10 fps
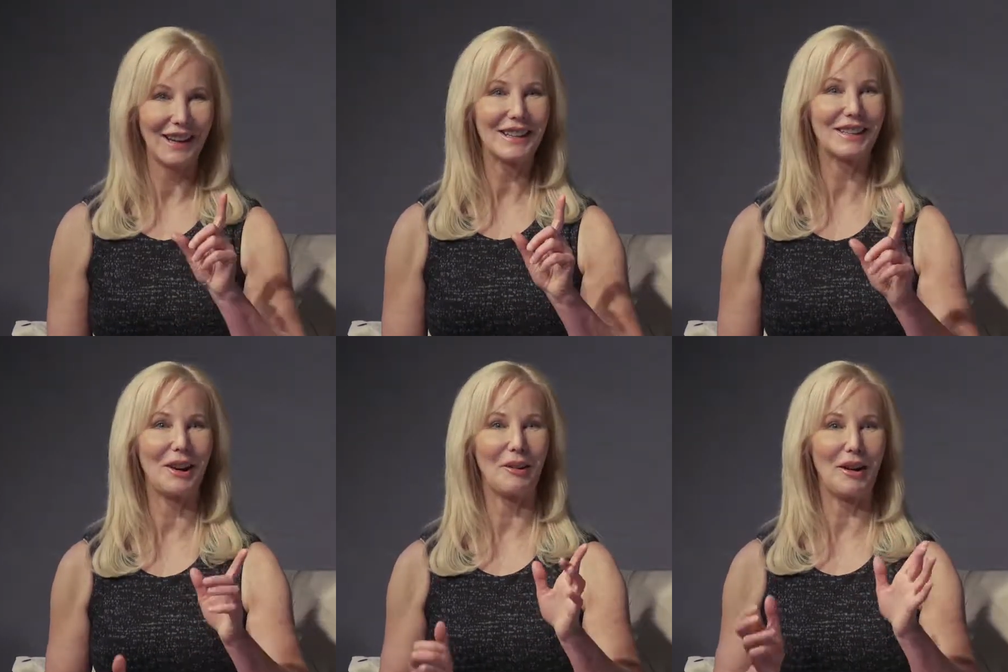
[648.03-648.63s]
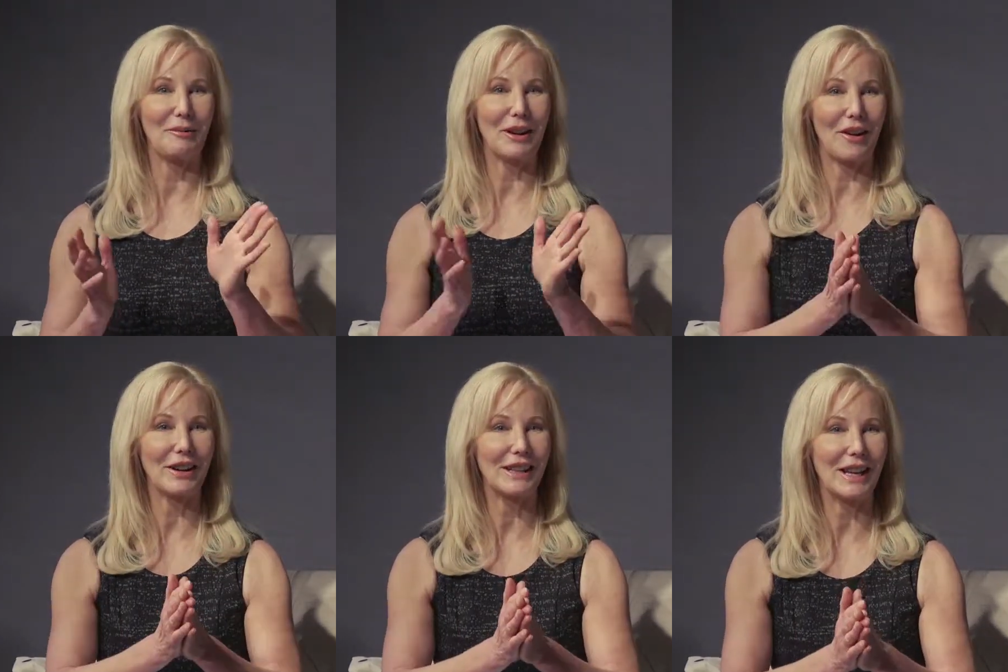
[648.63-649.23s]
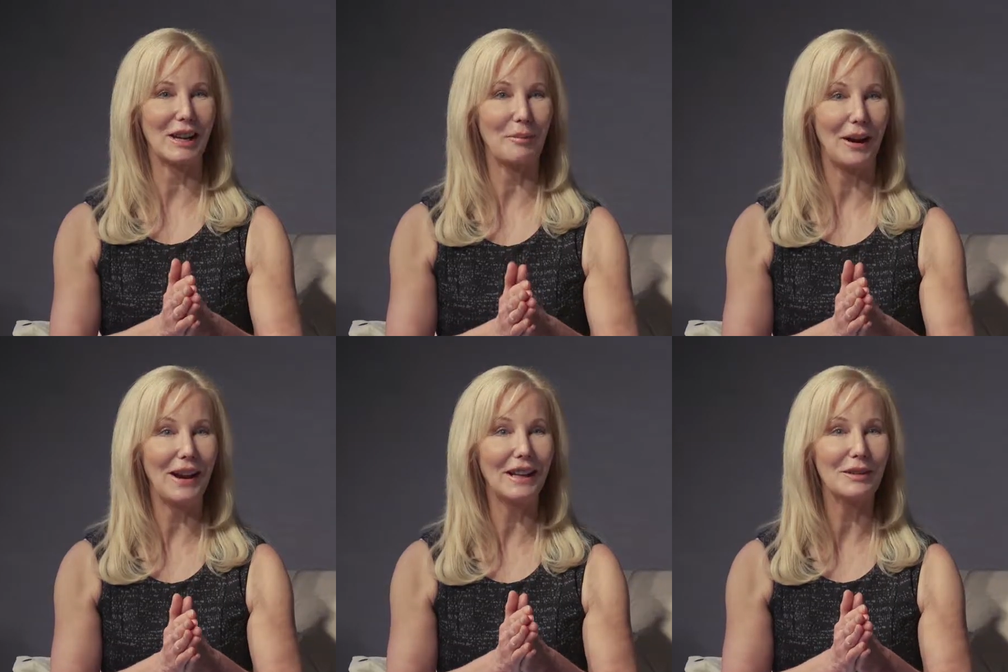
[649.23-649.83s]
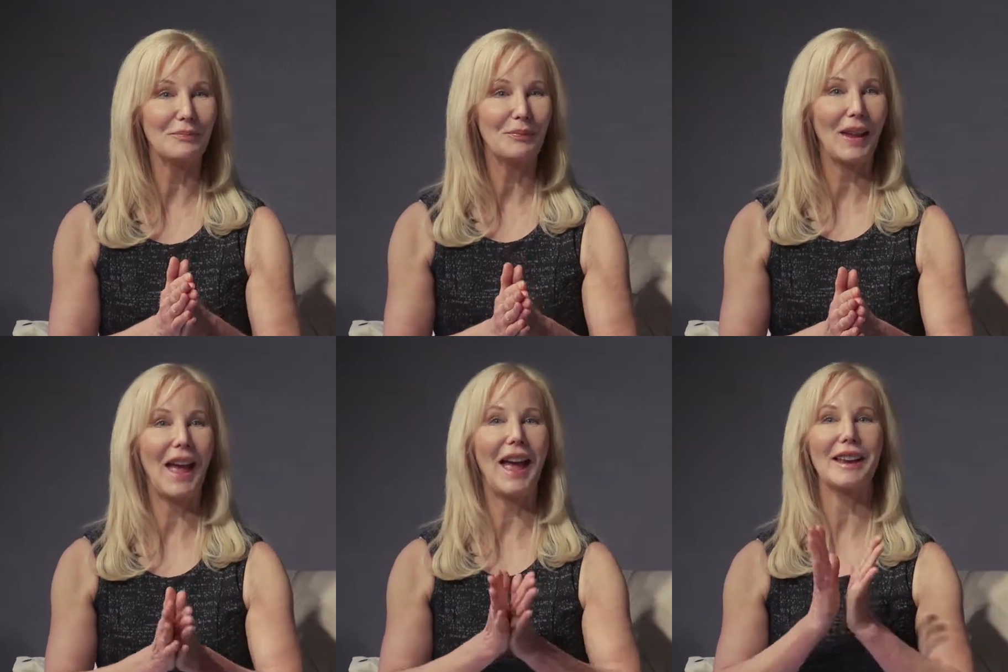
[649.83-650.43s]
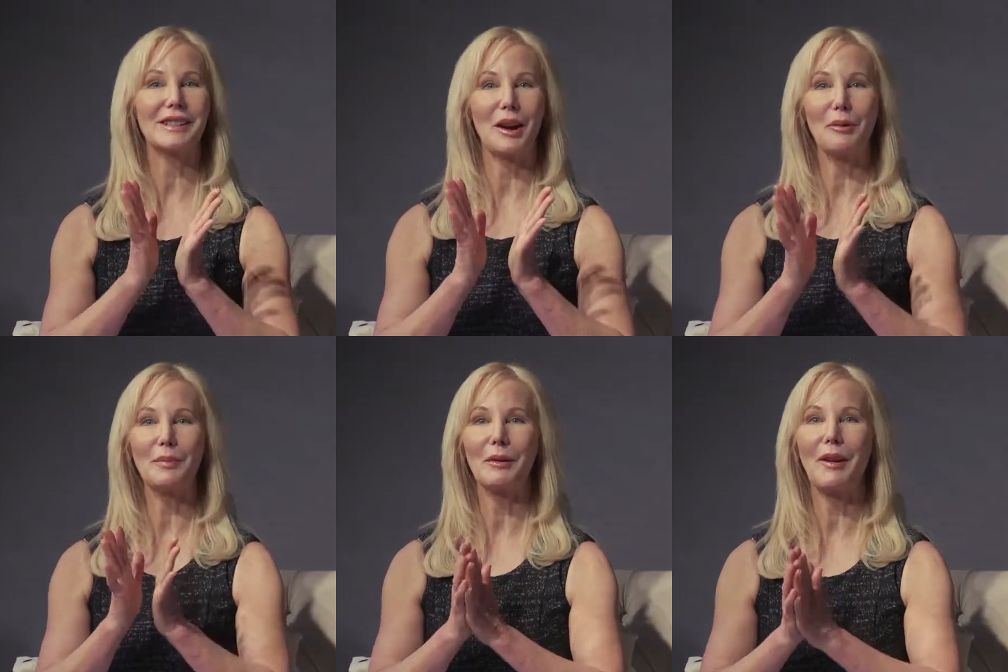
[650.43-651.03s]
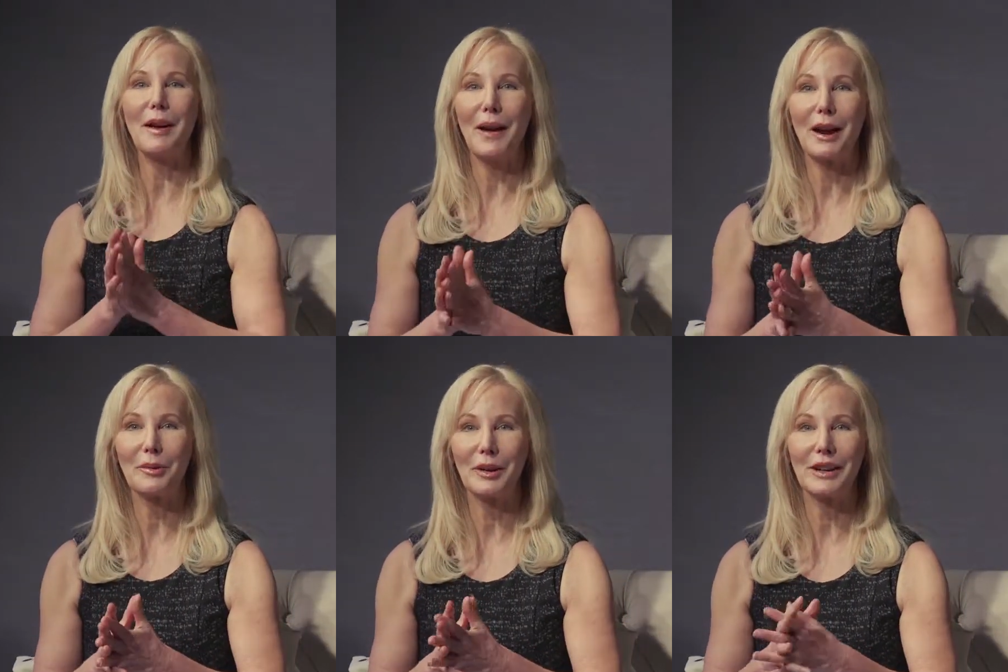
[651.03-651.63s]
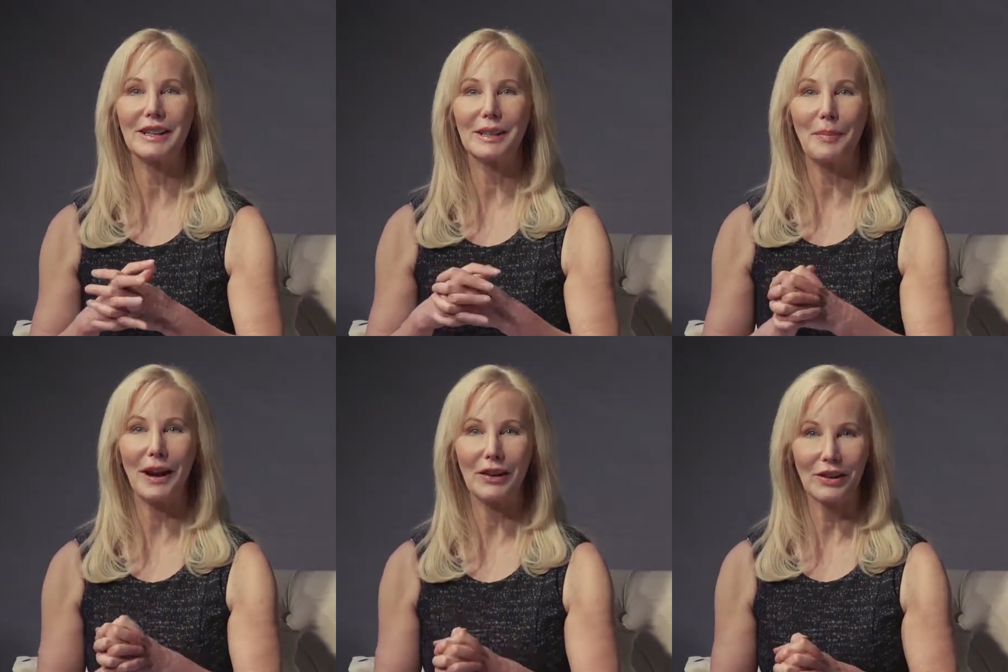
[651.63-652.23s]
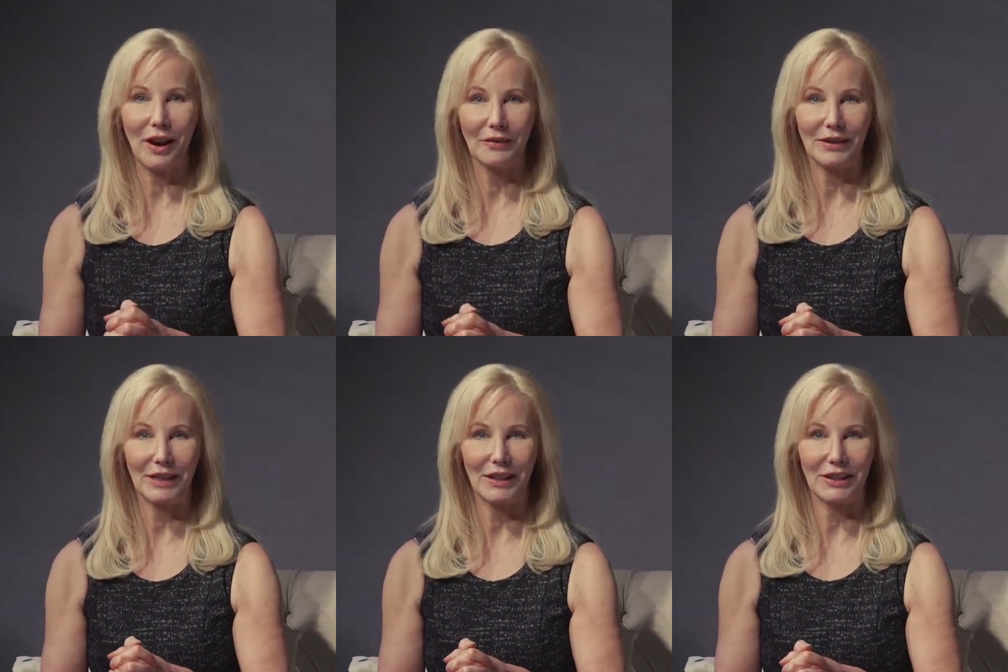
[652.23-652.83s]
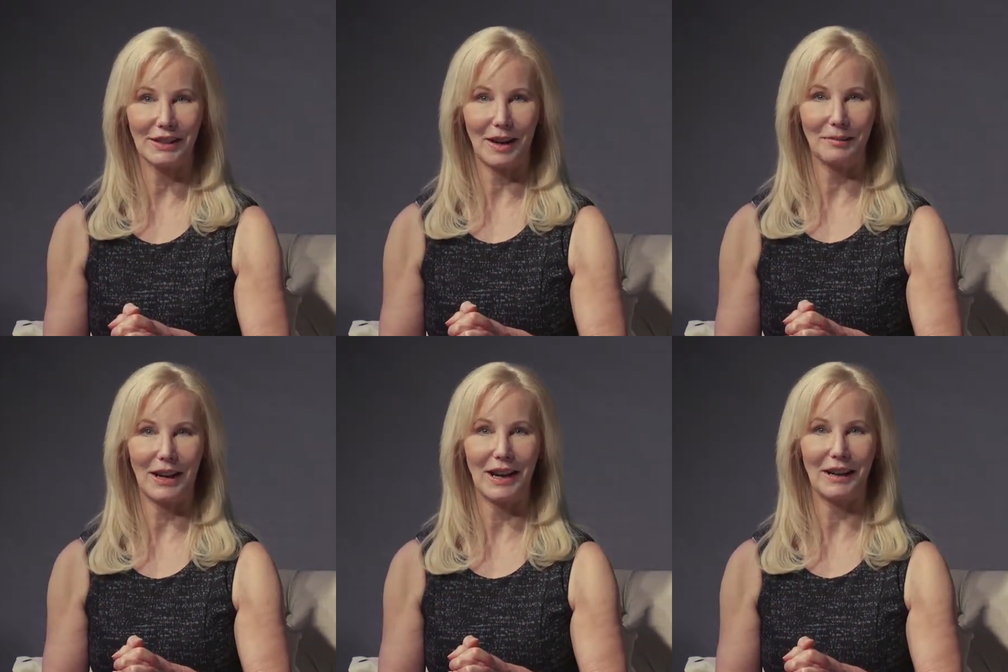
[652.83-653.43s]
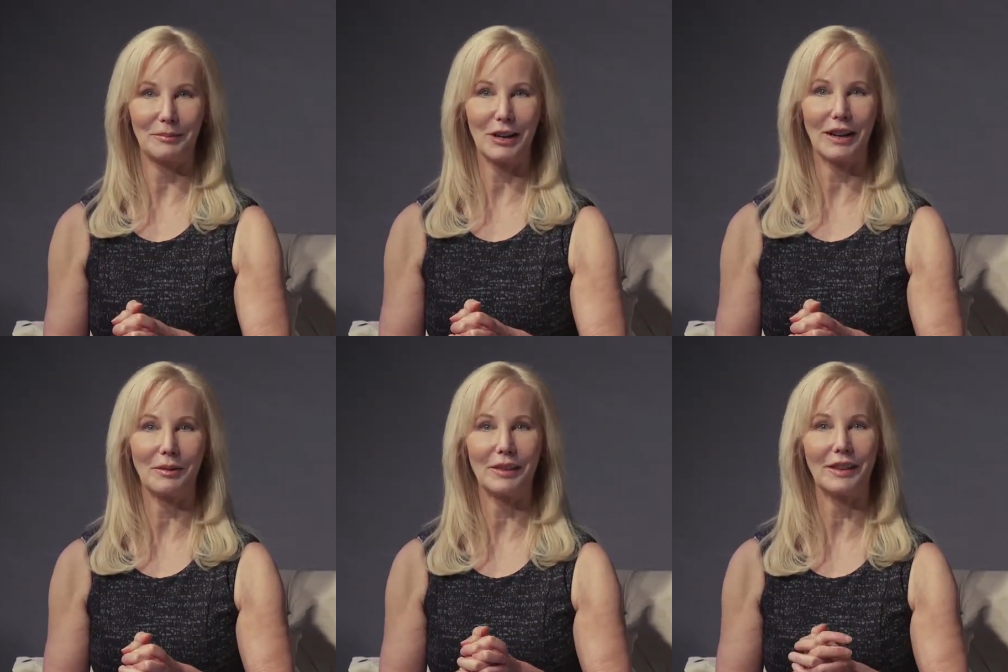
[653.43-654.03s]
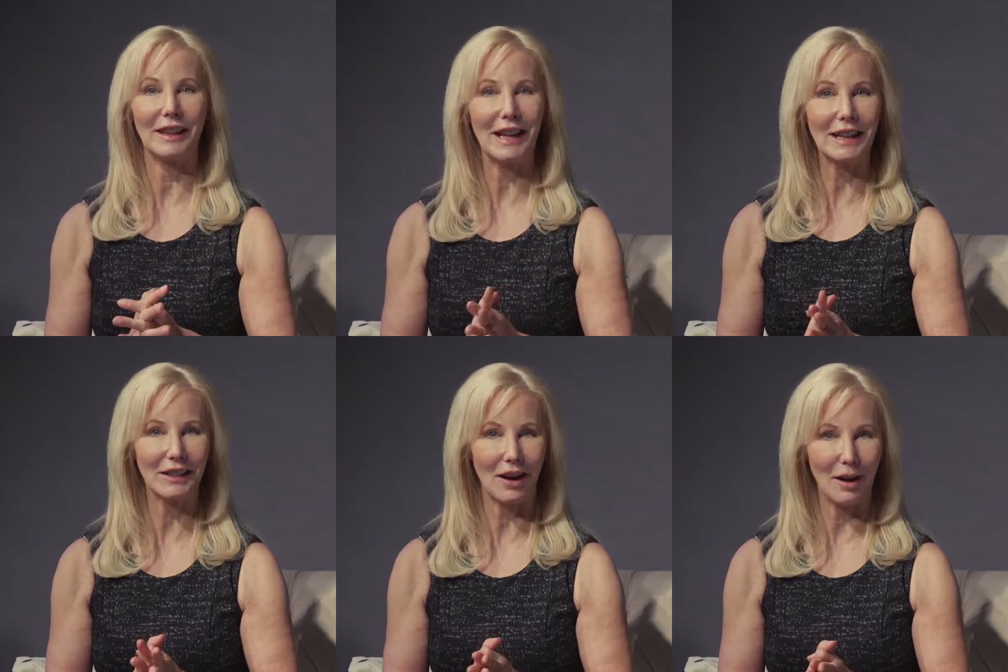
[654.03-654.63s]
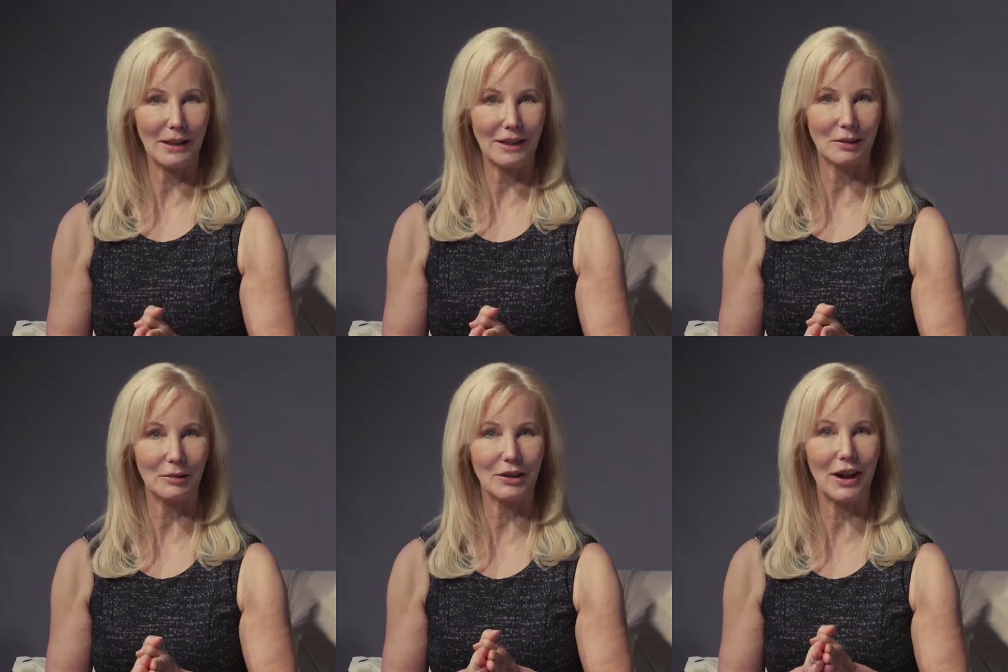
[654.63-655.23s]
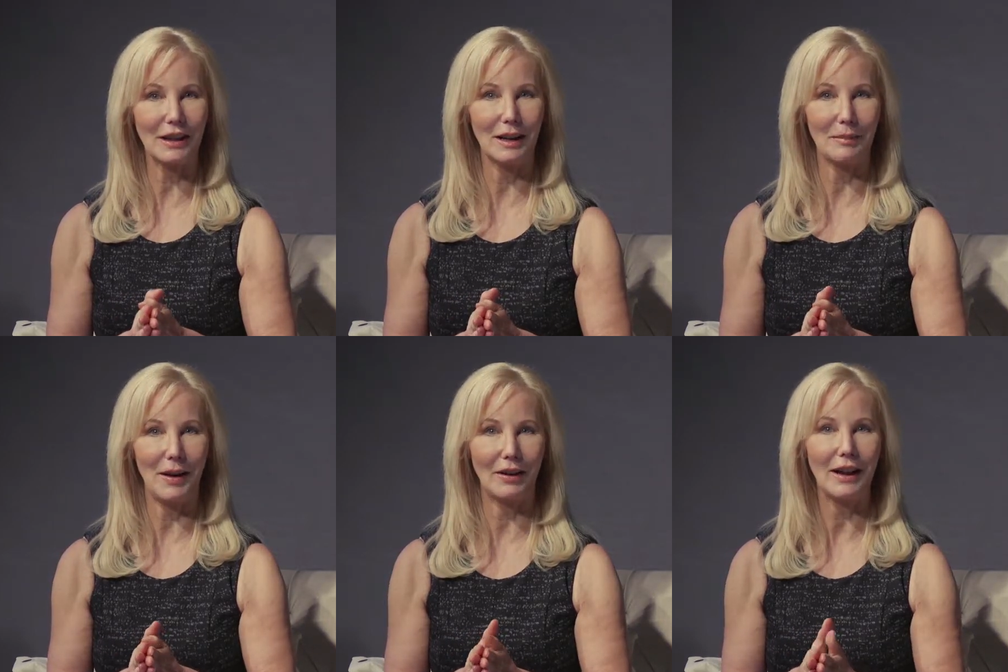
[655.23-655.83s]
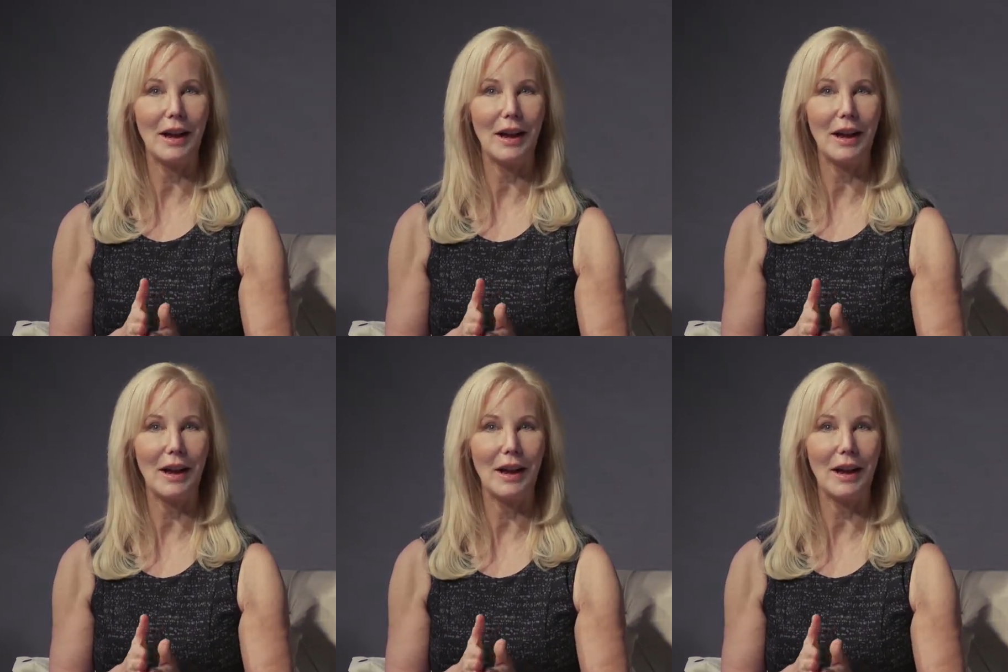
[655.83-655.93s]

So we are going to take a break, and we'll be right back. We're Inspired Conversations. I'm Diane. I'm talking with Linette Dobbins, and we're talking about